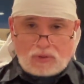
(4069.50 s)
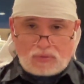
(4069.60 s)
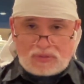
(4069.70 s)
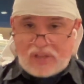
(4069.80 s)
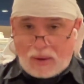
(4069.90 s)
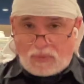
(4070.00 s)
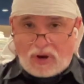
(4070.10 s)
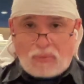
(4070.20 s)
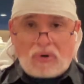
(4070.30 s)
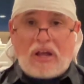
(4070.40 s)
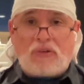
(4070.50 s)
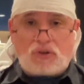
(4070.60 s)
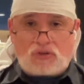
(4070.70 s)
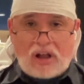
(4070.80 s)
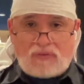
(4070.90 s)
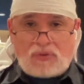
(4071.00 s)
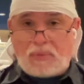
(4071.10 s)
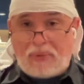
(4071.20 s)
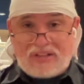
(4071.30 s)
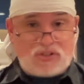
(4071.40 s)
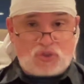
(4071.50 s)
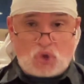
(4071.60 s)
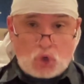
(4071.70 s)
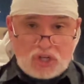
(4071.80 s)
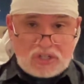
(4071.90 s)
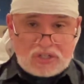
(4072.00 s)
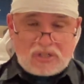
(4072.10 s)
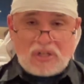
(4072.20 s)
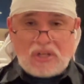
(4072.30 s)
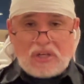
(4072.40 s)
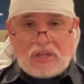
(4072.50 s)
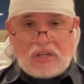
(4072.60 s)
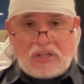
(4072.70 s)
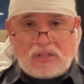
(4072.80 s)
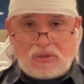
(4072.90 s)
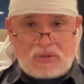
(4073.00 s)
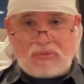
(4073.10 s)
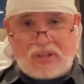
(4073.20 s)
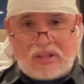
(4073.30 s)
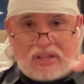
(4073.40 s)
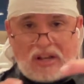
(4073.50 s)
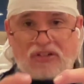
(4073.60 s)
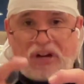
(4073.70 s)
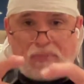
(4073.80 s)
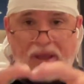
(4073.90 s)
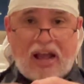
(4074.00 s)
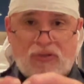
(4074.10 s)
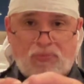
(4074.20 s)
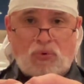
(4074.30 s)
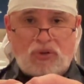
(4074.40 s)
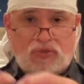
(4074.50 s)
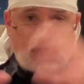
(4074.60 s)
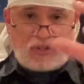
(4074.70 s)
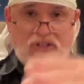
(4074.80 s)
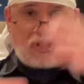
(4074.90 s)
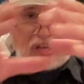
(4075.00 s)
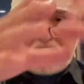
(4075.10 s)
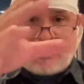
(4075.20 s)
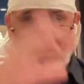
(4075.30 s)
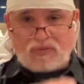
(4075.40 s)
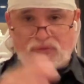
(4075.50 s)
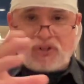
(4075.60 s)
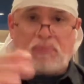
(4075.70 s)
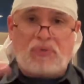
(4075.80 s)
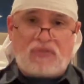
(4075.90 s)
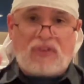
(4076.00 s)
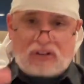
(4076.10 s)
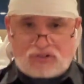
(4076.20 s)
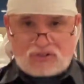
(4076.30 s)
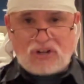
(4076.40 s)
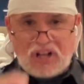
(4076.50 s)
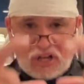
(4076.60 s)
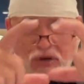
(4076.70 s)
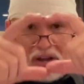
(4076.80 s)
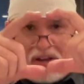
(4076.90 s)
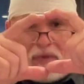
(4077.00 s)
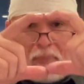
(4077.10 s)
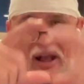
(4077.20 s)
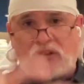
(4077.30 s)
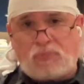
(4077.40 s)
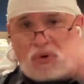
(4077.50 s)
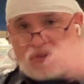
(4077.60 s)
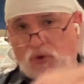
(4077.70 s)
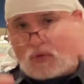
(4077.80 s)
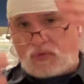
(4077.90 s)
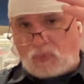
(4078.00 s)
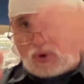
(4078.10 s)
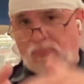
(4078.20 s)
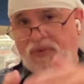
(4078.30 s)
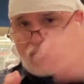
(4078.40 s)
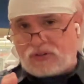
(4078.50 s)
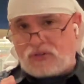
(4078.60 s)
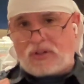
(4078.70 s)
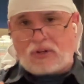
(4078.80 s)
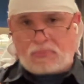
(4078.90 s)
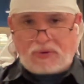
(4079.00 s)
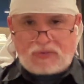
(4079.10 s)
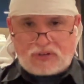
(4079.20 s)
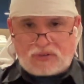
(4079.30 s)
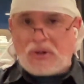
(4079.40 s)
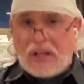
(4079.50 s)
samurai were allowed to travel and the peasants couldn't. And they actually had passports for each ken, for each prefecture. You had to have a passport to go from one prefecture to the other prefecture